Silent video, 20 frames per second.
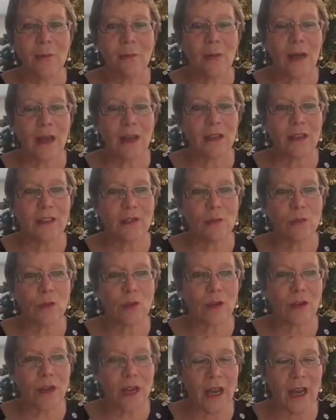But
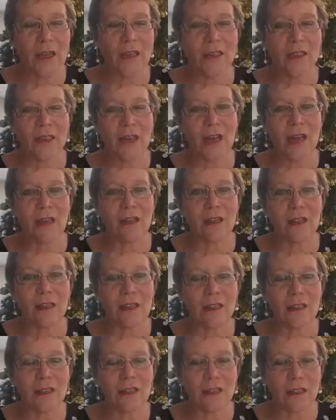what it has done
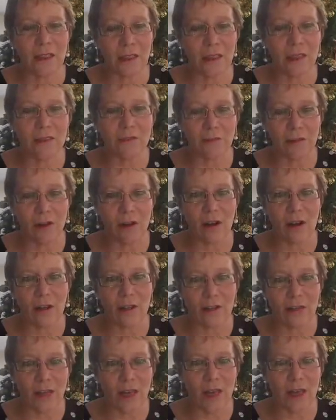is it
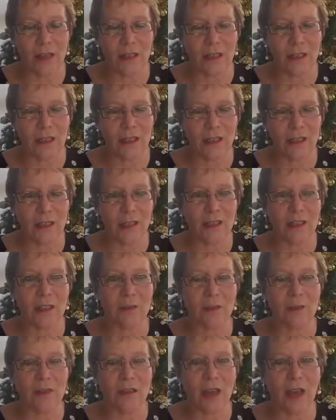solidified that the
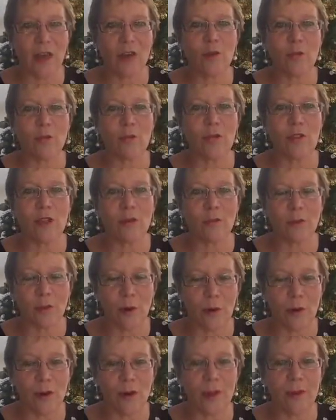system is 100%
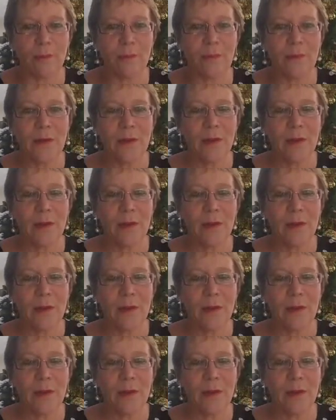broken.